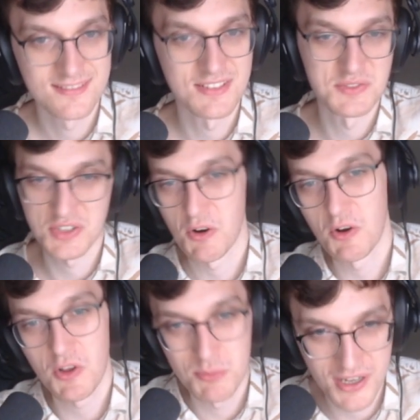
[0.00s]
Those are
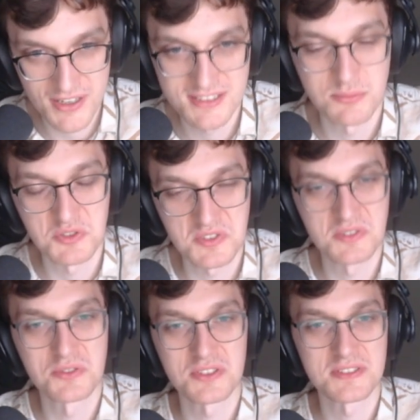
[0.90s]
all possible
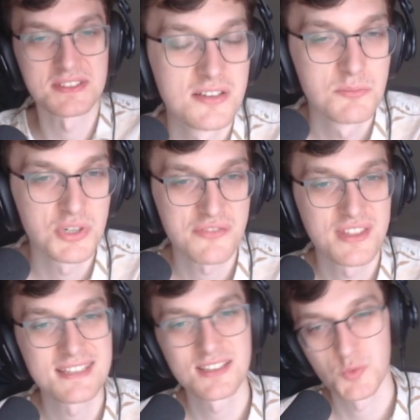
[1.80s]
solutions. But if
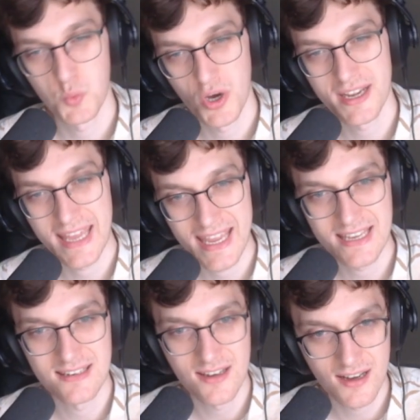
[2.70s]
this is 1,
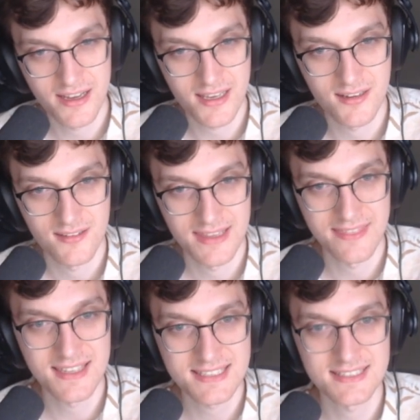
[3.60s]
8, 9,
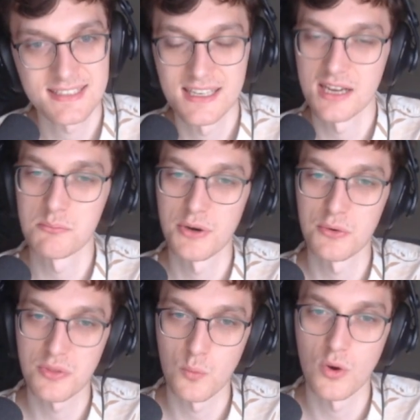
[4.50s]
then this is seeing
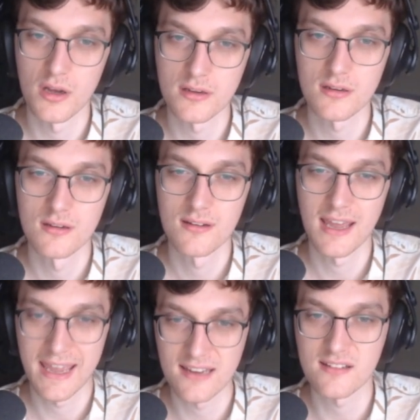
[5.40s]
both 1
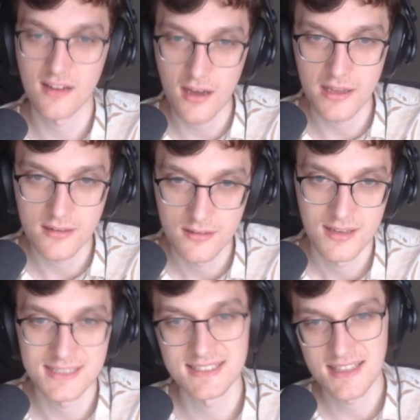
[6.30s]
and 9.
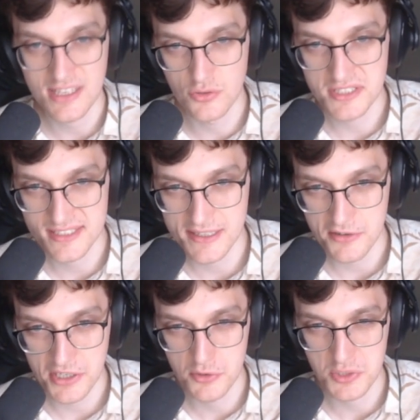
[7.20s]
And is that the only
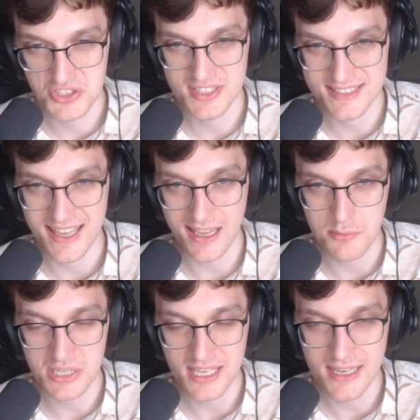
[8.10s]
scenario in which this
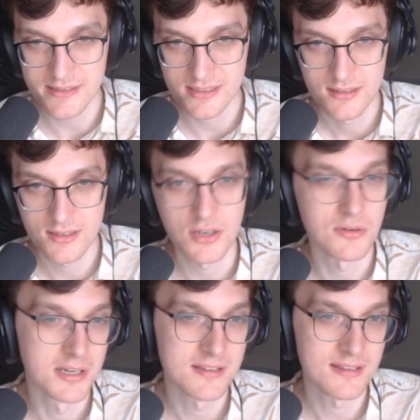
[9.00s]
can be 8? No.
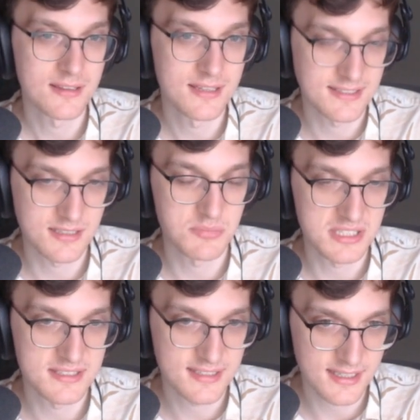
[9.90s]
This can
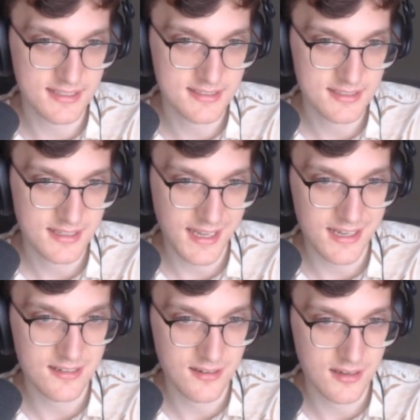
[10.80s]
be 6,
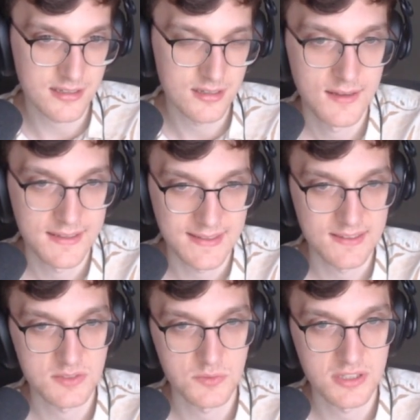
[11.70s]
8, 9. And then
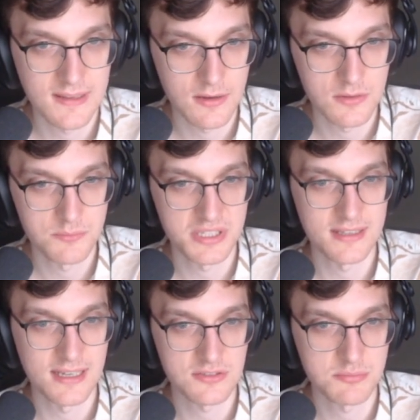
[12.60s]
this would be
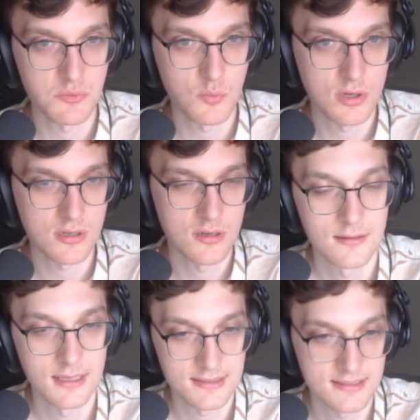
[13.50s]
allowed to be 1.
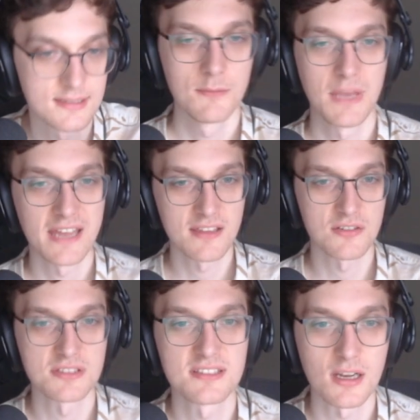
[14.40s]
Yes. Man,
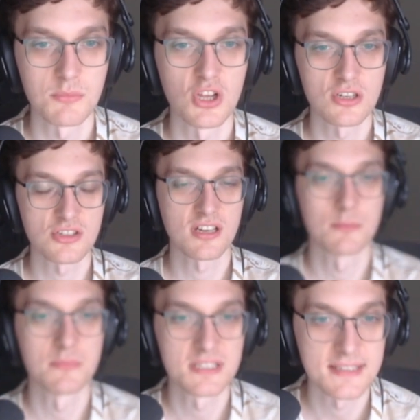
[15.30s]
there is some logic
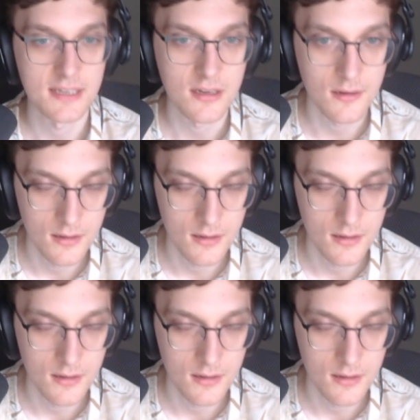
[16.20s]
I'm missing here.